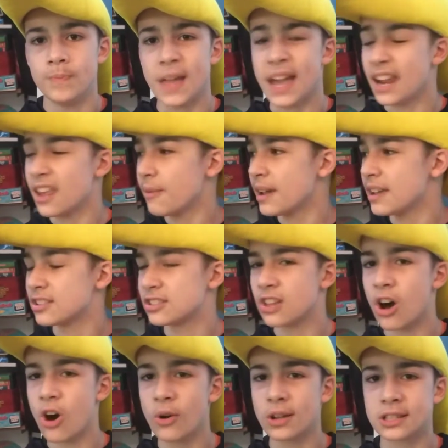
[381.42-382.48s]
Anyways,
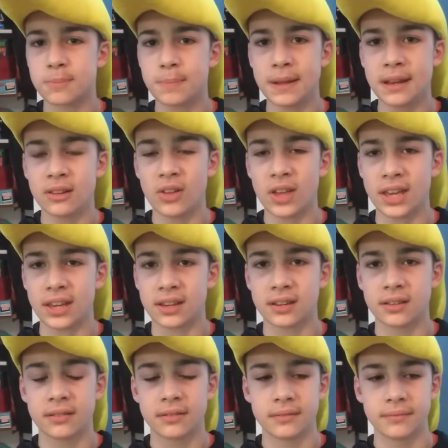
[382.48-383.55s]
though, it's been
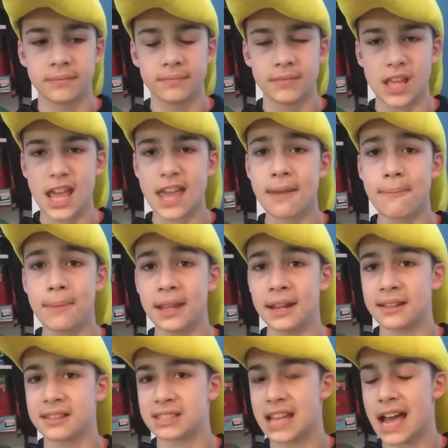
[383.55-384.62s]
like eight
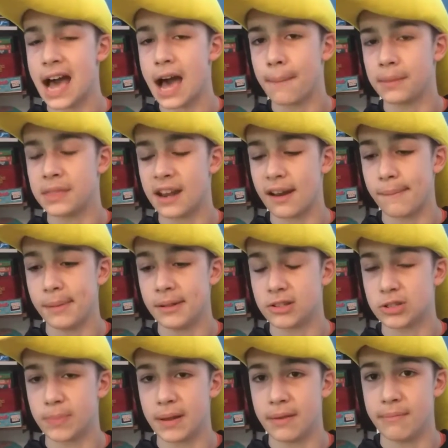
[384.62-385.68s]
minutes top that I've been
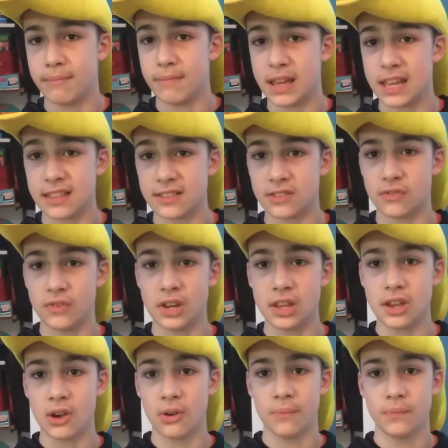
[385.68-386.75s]
spent making this
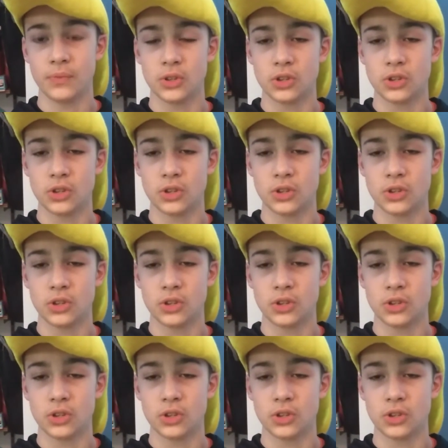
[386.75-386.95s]
video.